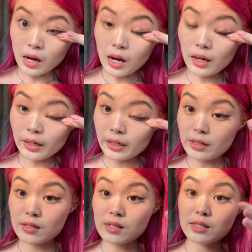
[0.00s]

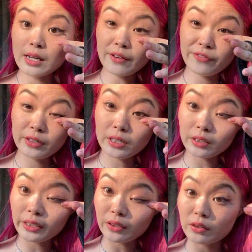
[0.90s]
Eyes
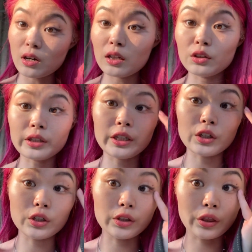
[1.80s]
definitely are not looking good